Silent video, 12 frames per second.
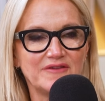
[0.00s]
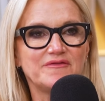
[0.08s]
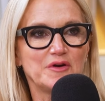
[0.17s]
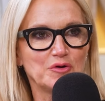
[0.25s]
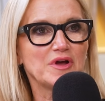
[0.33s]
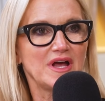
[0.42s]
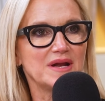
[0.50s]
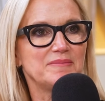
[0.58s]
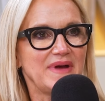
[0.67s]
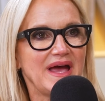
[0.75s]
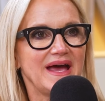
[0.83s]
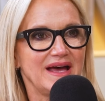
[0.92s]
And I feel
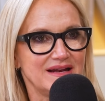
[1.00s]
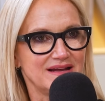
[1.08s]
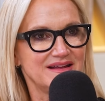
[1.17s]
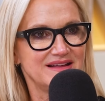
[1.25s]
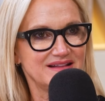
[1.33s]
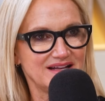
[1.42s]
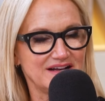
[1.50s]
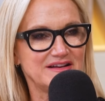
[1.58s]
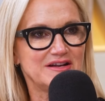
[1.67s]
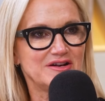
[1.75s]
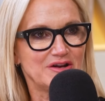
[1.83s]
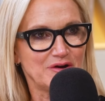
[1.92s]
kind of bad that
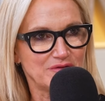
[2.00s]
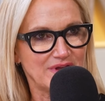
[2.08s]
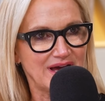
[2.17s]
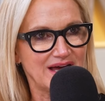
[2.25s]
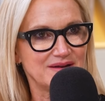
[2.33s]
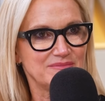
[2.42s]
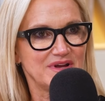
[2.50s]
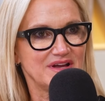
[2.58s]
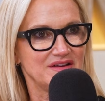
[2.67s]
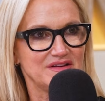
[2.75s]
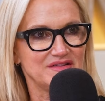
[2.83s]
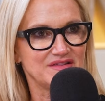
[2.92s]
I didn't know that
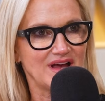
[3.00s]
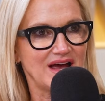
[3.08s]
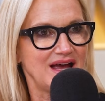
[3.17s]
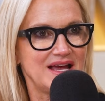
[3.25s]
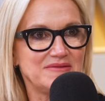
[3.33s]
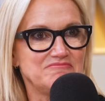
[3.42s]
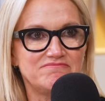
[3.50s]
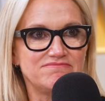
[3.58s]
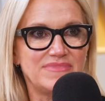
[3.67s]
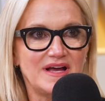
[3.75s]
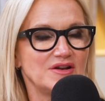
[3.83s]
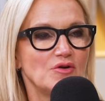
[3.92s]
because I
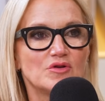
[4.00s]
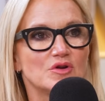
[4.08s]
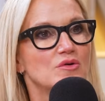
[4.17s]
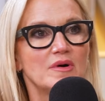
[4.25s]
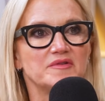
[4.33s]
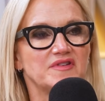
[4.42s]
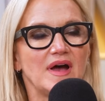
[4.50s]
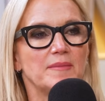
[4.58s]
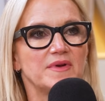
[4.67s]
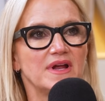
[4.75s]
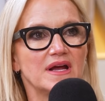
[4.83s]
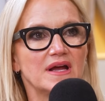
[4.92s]
had no clue what was
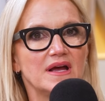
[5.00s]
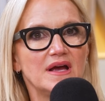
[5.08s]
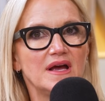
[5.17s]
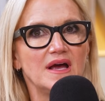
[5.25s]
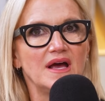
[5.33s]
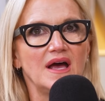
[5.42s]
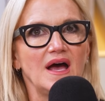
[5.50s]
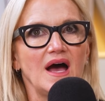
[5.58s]
happening. Right.